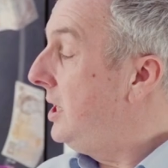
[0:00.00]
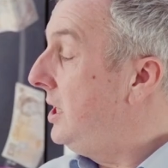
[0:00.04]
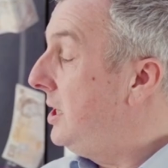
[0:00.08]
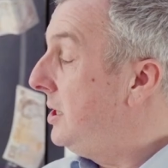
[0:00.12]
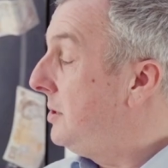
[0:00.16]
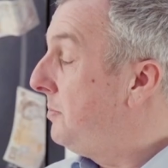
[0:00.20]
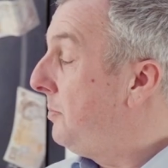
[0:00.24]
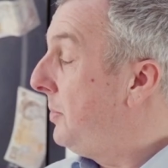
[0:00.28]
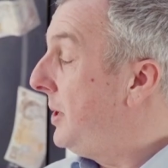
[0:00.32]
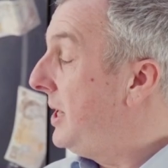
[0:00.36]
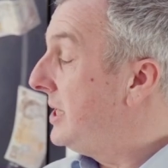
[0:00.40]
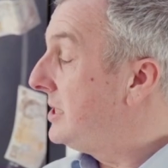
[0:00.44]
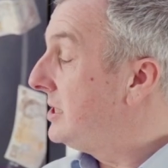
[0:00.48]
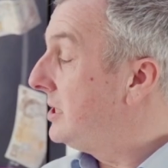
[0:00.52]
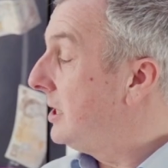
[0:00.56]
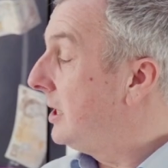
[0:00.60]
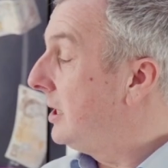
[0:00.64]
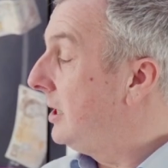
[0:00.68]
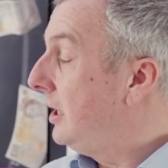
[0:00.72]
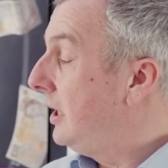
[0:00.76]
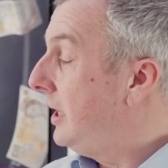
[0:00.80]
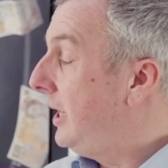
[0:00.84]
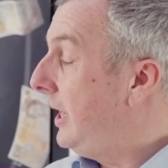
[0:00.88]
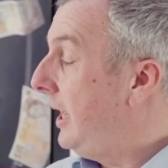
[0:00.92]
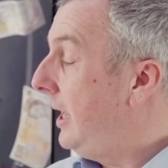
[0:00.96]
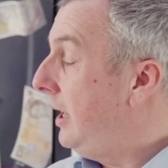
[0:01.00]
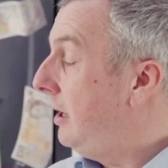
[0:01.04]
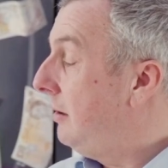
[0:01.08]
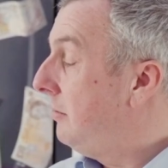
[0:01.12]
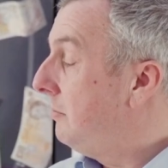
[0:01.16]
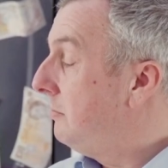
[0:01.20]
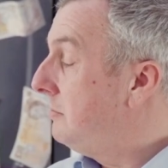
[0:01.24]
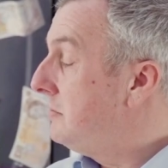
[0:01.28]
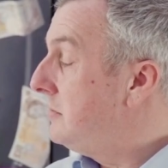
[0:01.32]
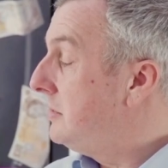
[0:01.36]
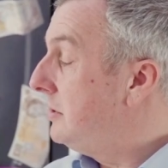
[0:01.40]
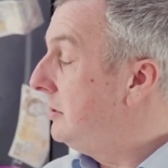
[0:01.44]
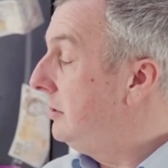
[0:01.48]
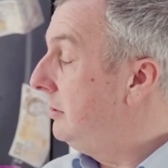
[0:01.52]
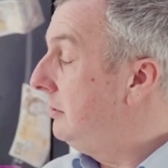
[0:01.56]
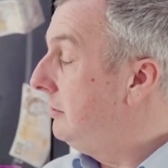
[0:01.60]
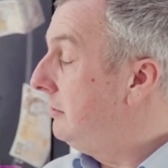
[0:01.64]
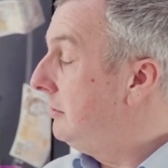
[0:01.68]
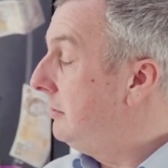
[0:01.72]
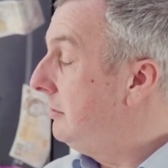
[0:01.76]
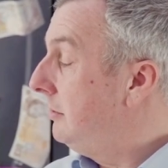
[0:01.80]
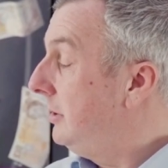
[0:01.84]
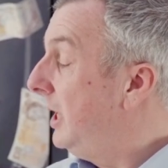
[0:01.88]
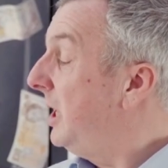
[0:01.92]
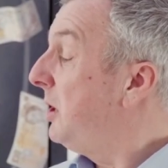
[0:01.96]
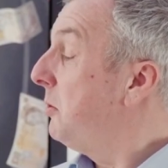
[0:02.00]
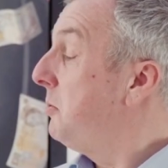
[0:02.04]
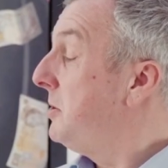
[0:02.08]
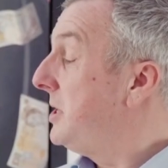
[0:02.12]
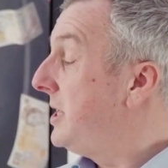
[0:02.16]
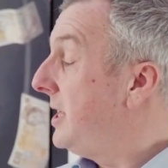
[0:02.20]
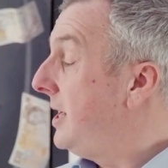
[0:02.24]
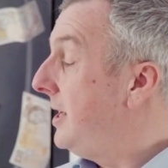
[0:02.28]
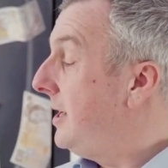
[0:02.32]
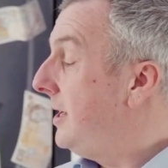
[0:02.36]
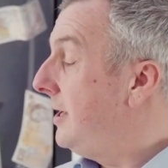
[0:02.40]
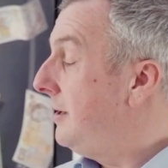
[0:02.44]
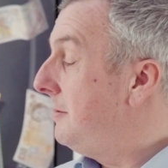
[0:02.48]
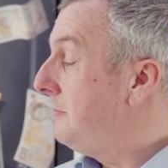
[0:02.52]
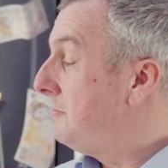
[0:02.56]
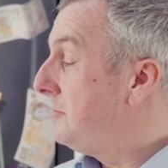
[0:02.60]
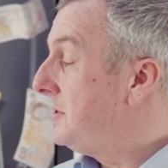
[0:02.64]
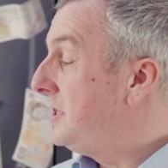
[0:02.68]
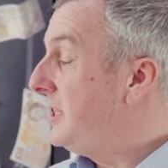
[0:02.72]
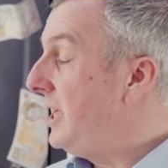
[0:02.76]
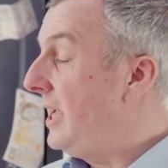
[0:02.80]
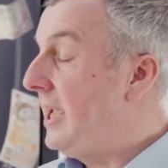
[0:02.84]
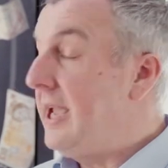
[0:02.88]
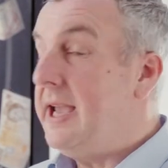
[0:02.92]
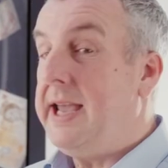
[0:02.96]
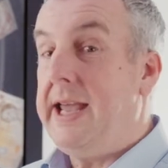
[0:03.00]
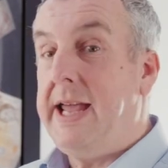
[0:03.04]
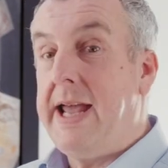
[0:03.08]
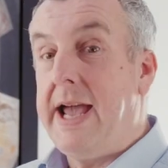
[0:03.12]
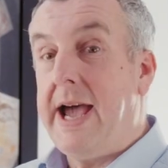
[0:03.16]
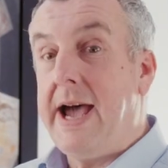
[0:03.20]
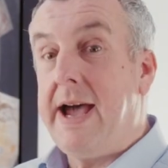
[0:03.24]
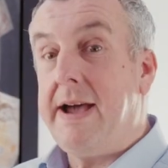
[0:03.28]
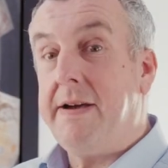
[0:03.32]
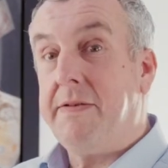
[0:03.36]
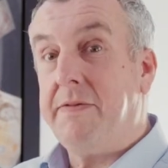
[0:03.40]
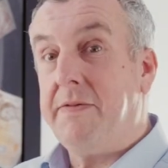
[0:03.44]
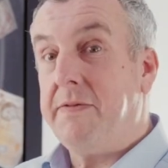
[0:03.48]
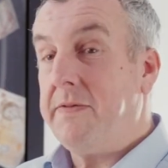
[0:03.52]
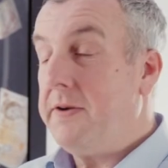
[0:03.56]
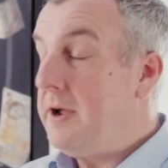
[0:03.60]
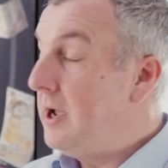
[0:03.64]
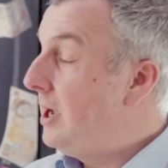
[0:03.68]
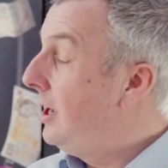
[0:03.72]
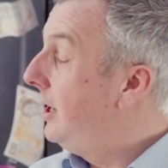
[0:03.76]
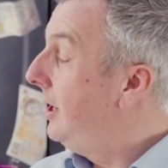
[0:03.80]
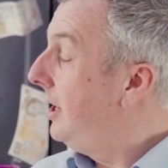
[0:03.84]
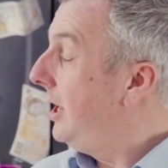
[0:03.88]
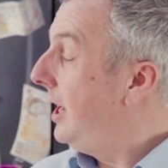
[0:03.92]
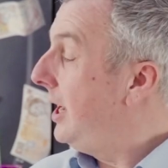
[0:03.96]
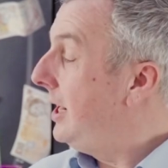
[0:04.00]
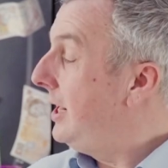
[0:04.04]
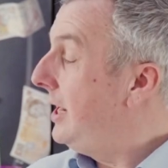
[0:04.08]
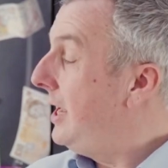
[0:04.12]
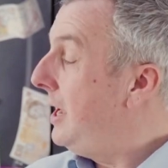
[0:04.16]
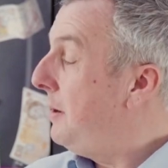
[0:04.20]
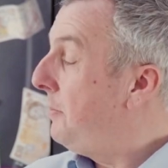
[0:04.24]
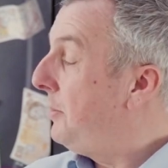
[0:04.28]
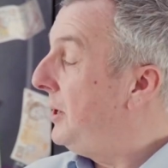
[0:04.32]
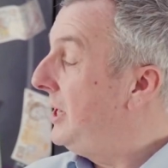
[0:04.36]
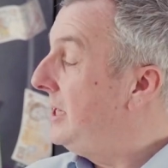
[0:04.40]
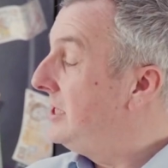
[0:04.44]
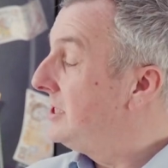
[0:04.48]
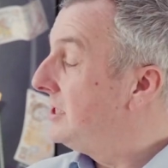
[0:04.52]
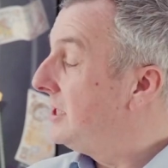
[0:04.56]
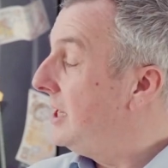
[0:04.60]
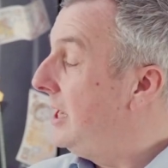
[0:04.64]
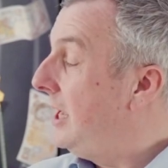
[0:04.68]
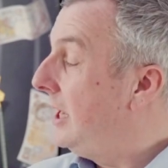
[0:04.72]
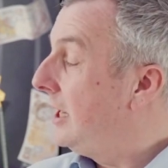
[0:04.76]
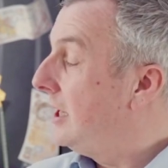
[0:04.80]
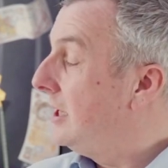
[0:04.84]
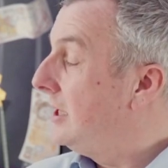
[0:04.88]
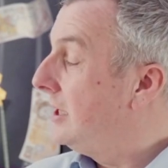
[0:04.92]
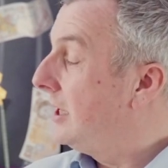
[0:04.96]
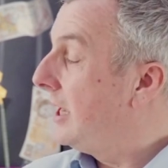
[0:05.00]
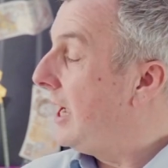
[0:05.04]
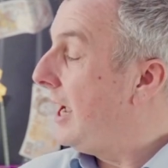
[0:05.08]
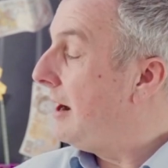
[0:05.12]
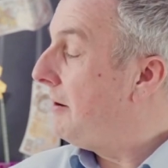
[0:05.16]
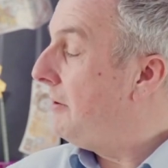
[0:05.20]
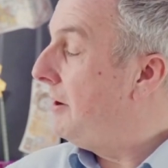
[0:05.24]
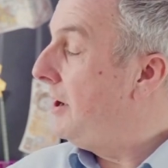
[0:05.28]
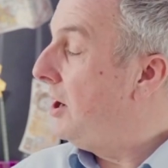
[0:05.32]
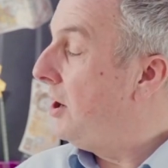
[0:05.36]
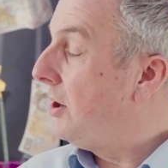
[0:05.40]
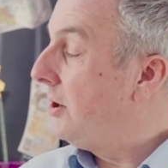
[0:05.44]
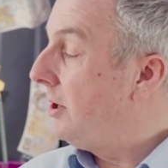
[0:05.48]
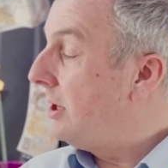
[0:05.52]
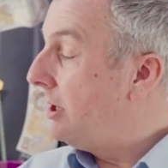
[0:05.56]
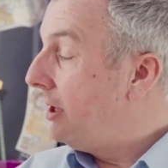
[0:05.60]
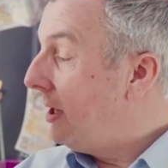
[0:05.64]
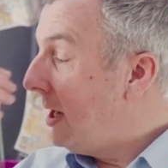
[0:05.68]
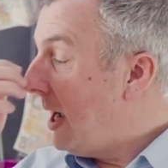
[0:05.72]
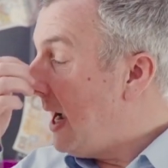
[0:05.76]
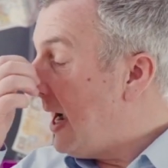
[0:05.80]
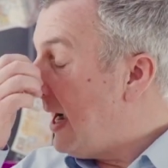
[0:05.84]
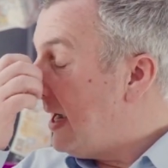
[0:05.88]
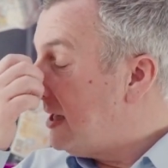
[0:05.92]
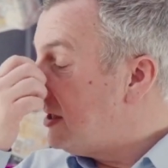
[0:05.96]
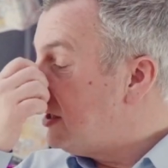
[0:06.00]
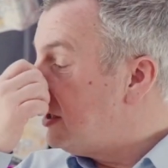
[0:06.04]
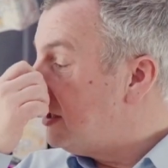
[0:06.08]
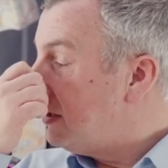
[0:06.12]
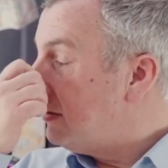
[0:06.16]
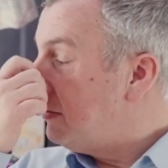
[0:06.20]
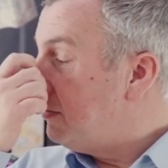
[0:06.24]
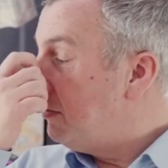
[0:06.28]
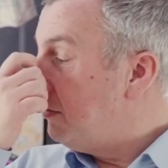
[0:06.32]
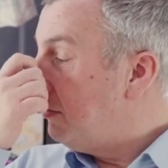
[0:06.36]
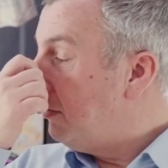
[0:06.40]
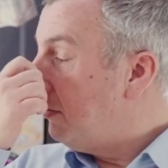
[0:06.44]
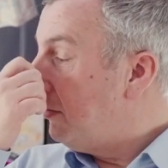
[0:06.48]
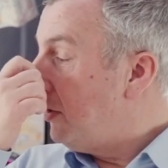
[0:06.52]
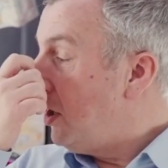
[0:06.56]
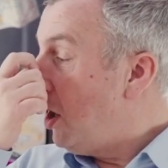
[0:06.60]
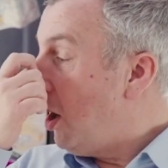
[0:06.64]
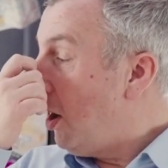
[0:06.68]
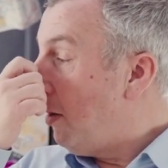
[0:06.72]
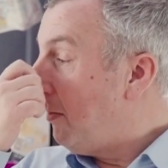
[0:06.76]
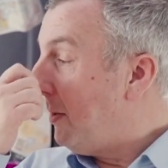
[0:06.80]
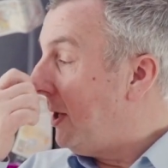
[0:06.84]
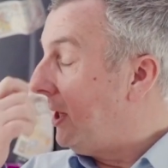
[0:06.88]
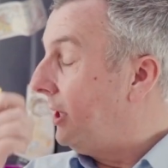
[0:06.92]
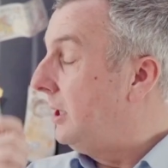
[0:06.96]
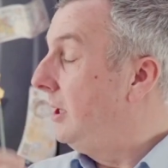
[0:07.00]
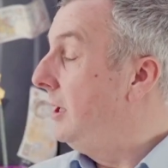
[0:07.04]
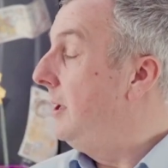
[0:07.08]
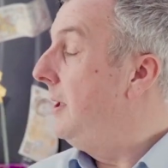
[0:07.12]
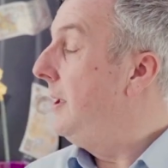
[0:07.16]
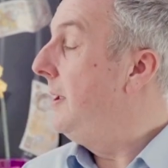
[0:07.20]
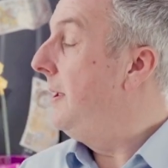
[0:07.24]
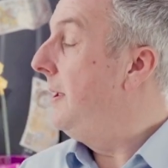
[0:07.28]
You'd basically liquidate DEF and ABC can carry on as normal.